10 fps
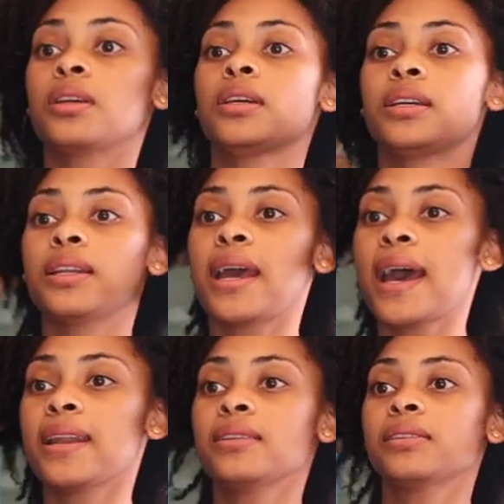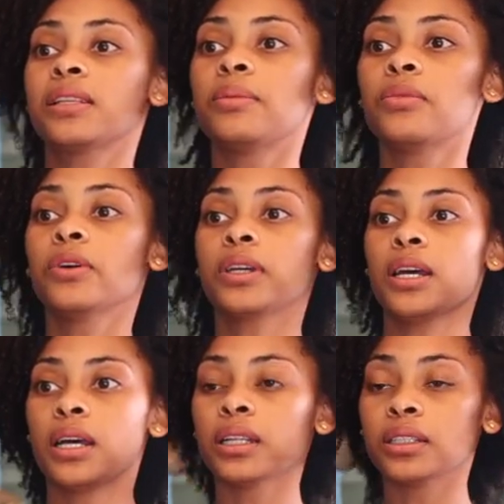and adding some more
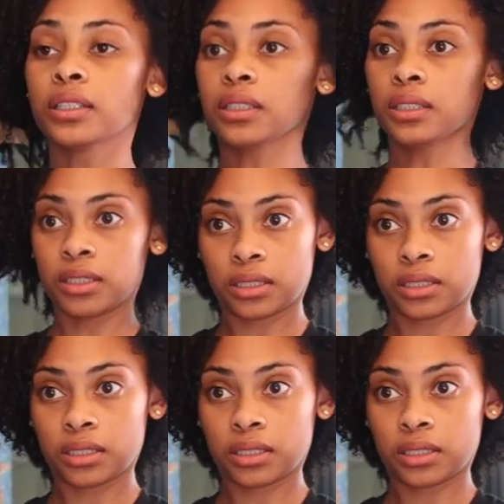color.